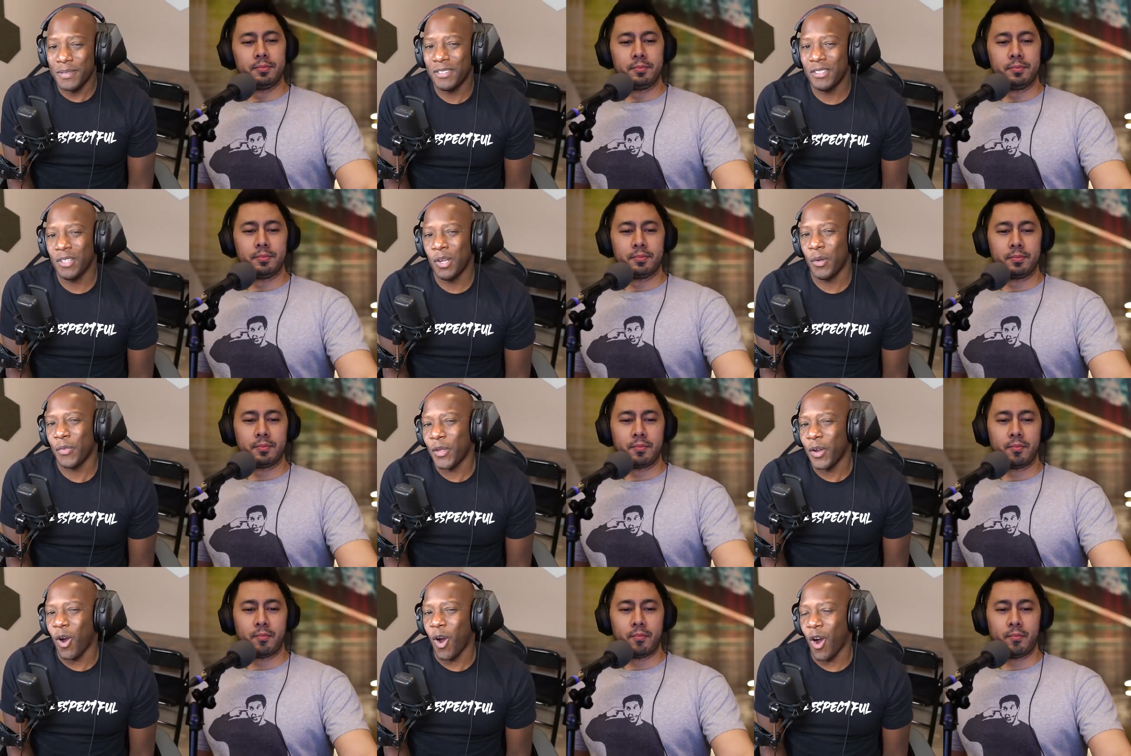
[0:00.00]
Speaker 1: But
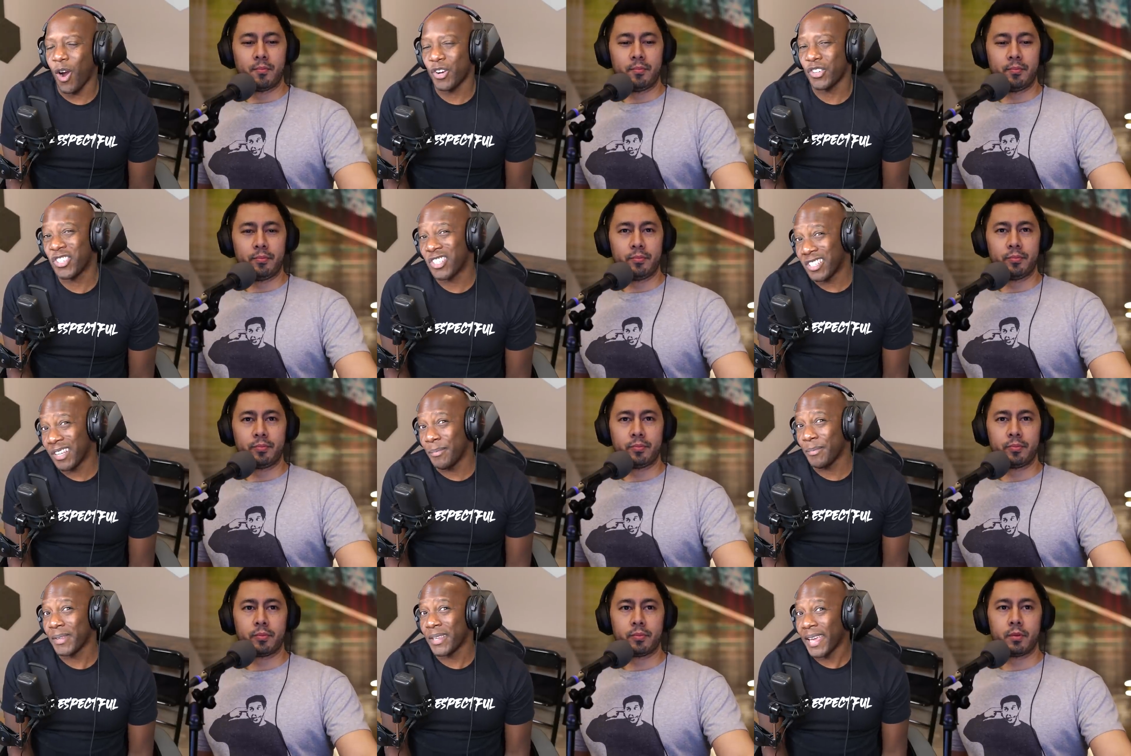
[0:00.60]
you know, there are
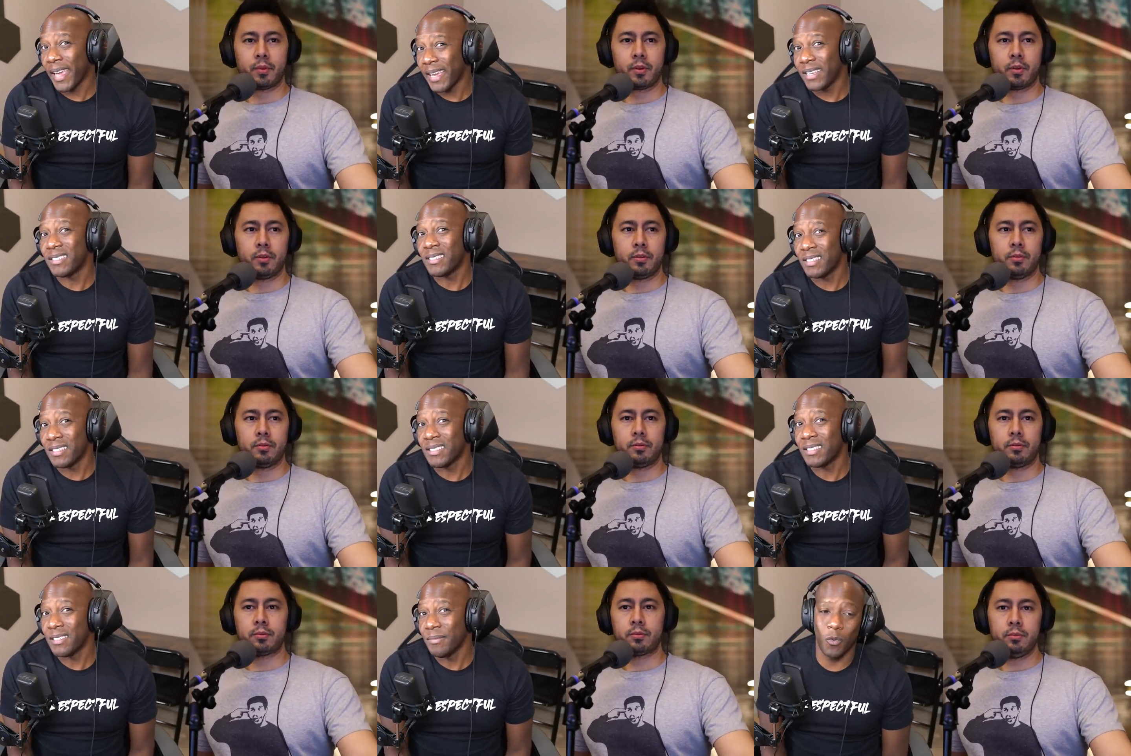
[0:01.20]
some
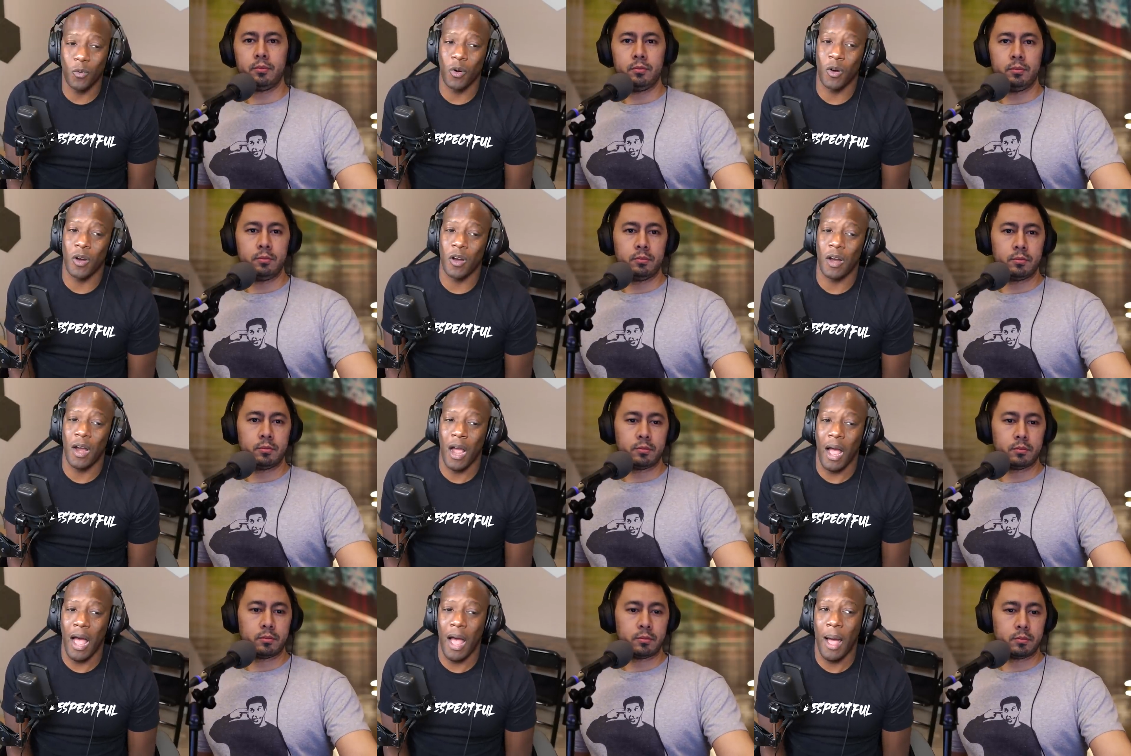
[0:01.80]
cases
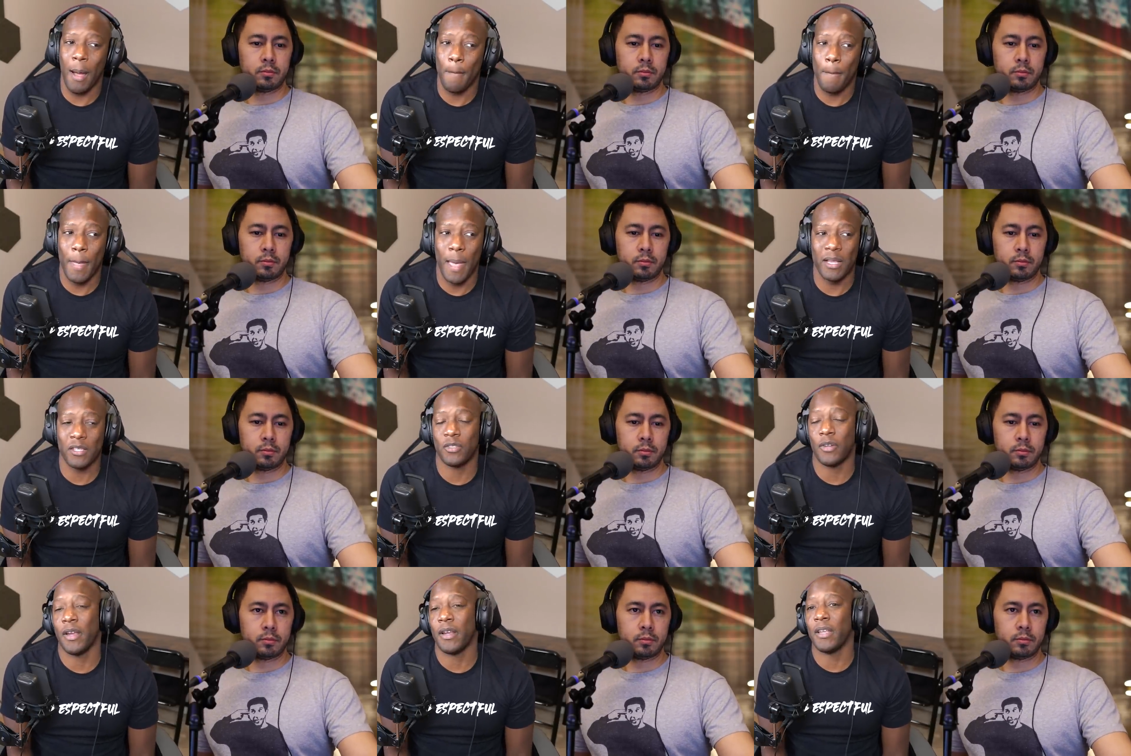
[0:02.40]
where
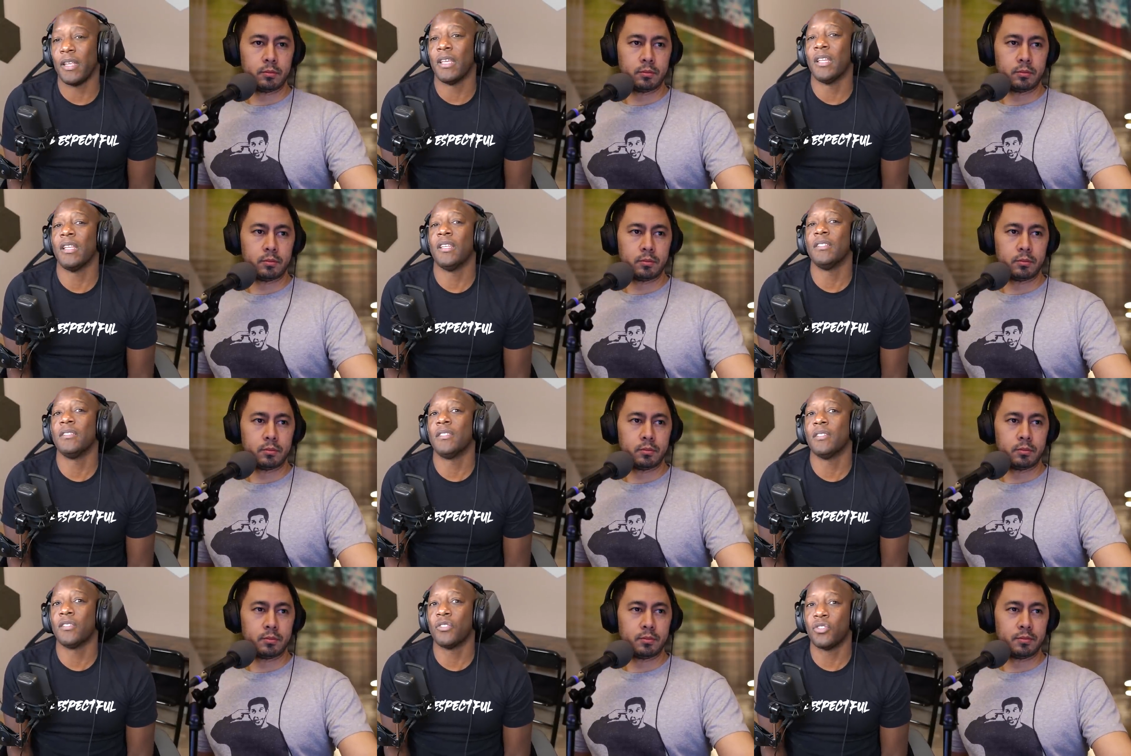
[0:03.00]
I'm not trying to
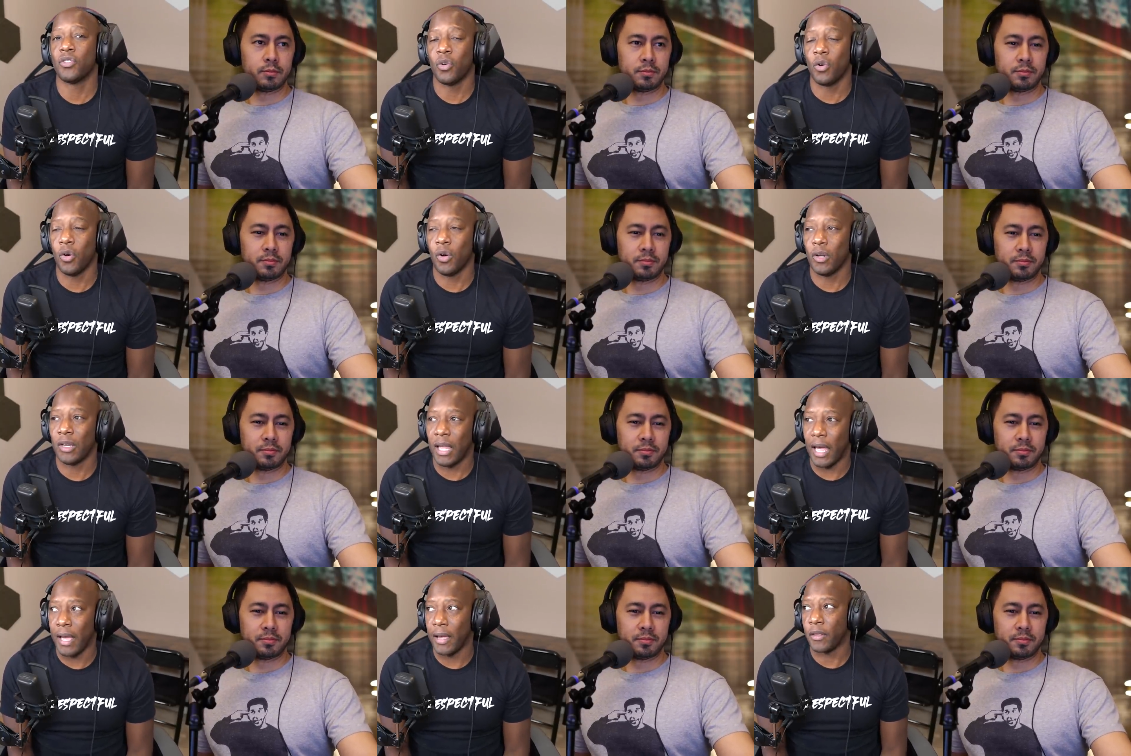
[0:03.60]
get into the
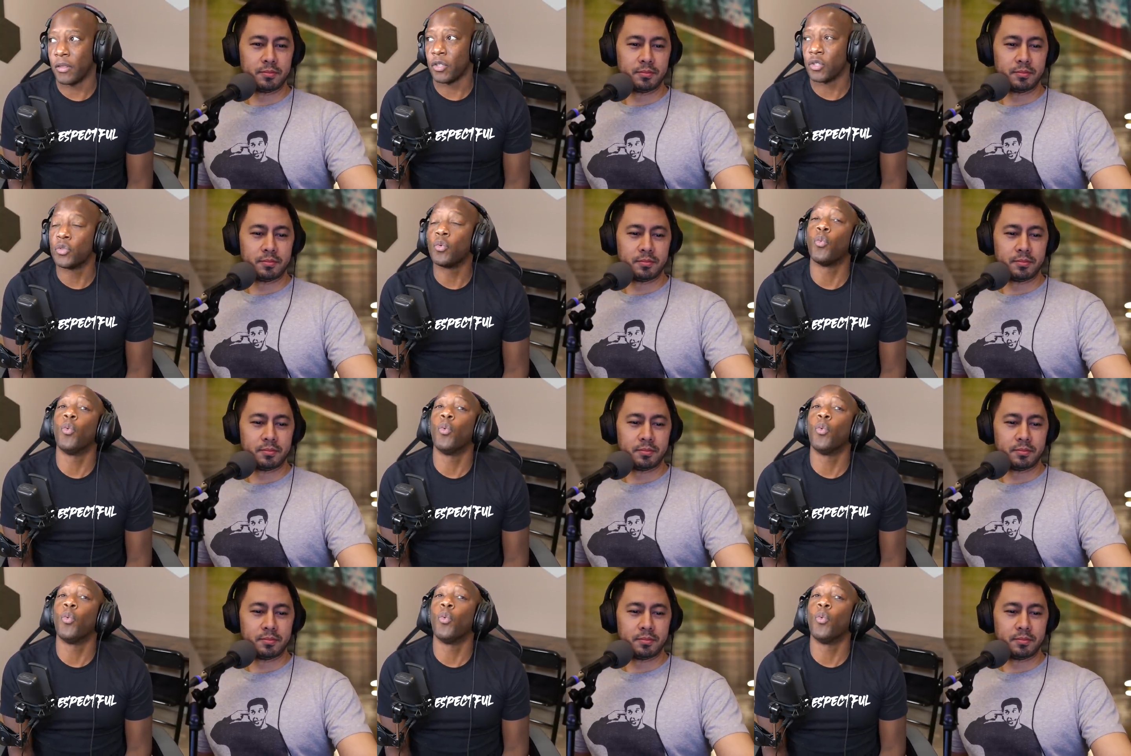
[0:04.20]
store. Like there's